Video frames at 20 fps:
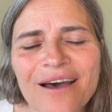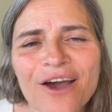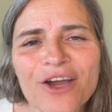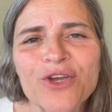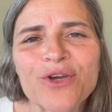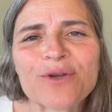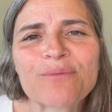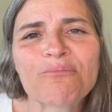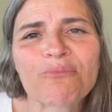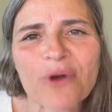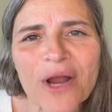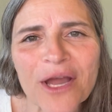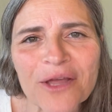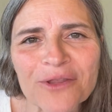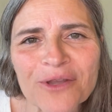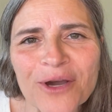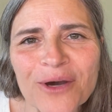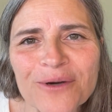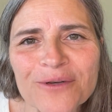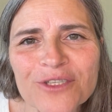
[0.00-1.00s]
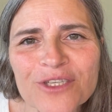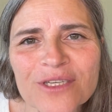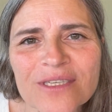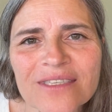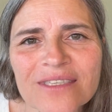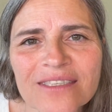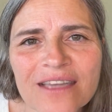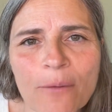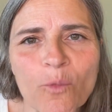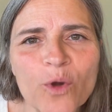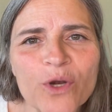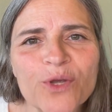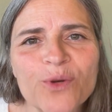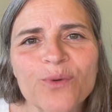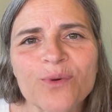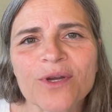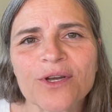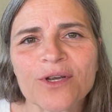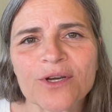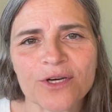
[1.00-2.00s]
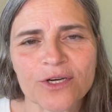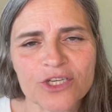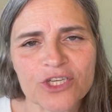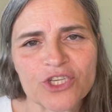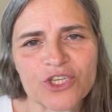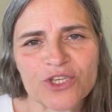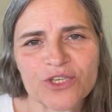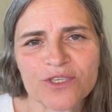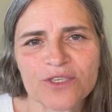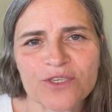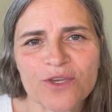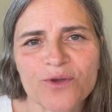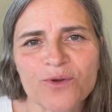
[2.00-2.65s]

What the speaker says: A good breath coach is someone who encourages